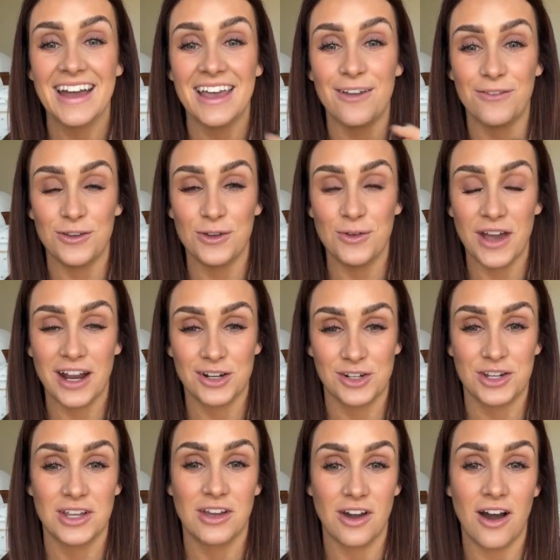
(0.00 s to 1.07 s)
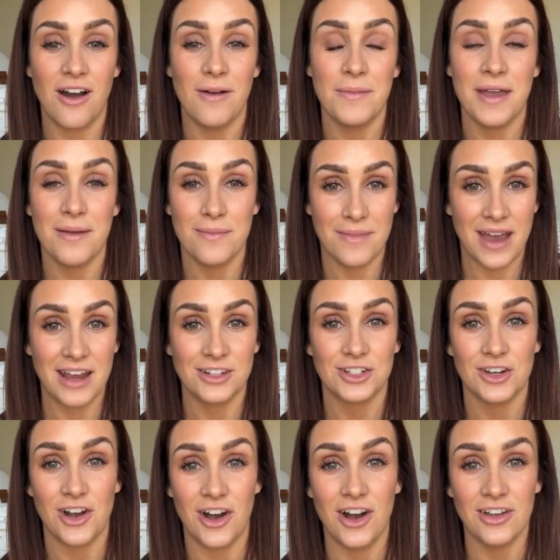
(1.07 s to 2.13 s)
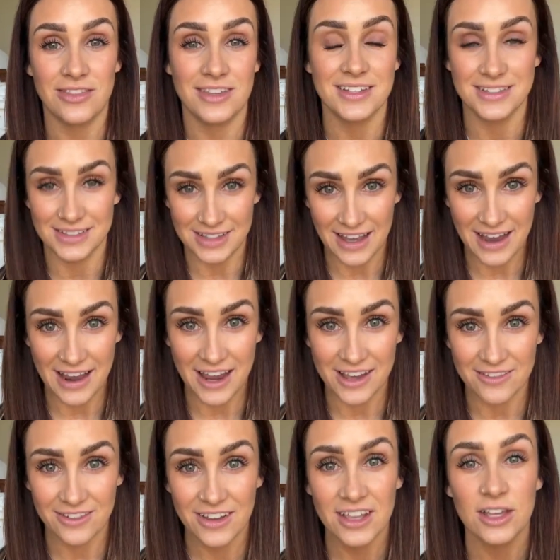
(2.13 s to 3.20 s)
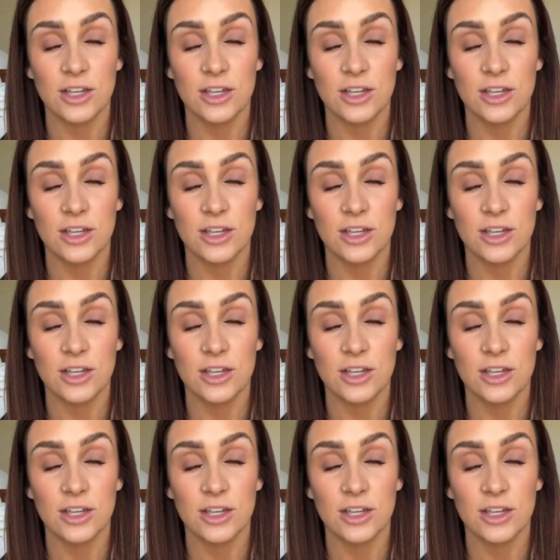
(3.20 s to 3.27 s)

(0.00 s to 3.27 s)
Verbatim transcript: if you actually comment match on this live,